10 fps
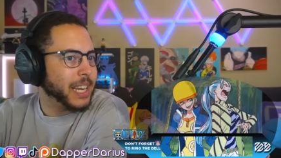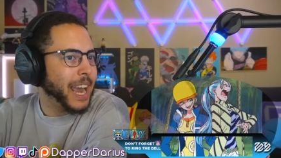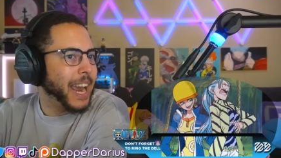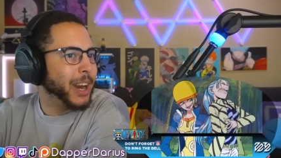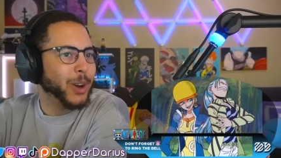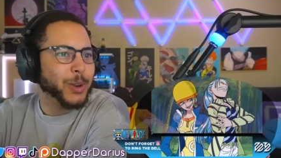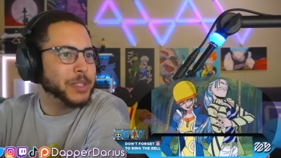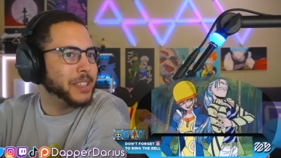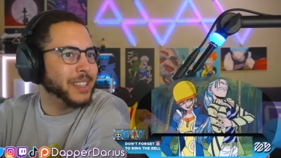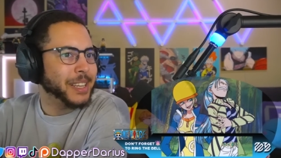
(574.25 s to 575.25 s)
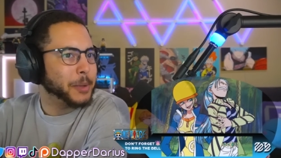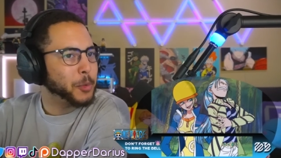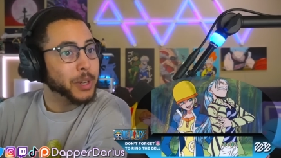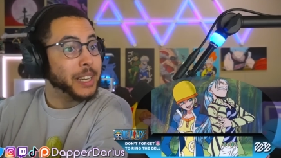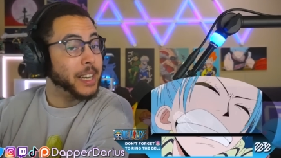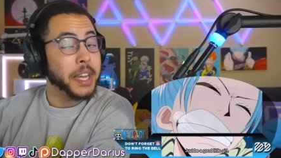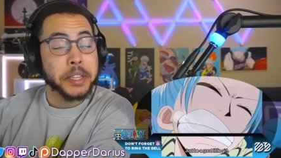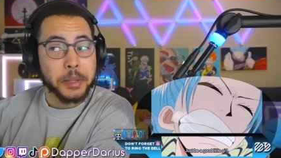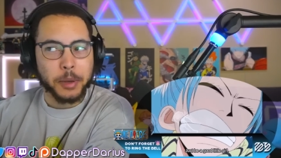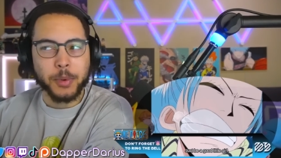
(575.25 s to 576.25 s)
hair to like
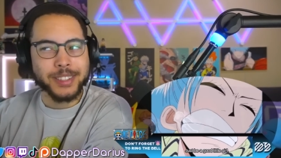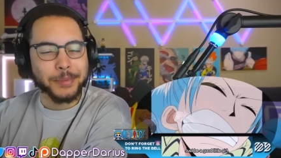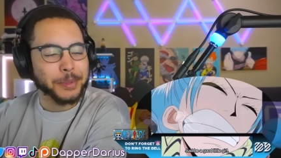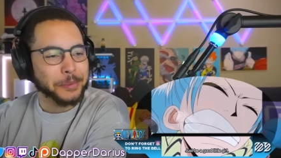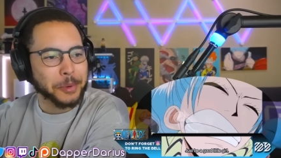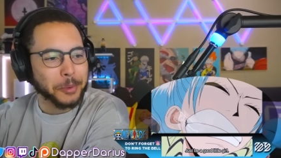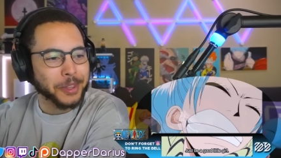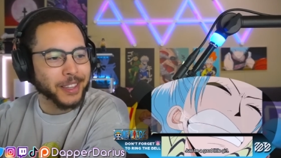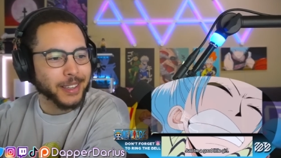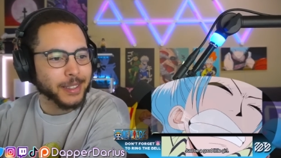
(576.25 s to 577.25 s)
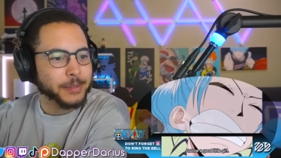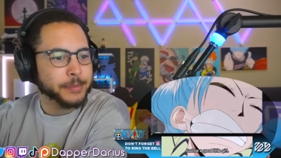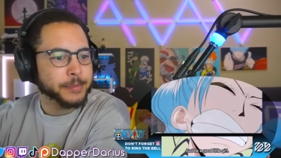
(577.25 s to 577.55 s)
reignite. Like what is what, what are we thinking?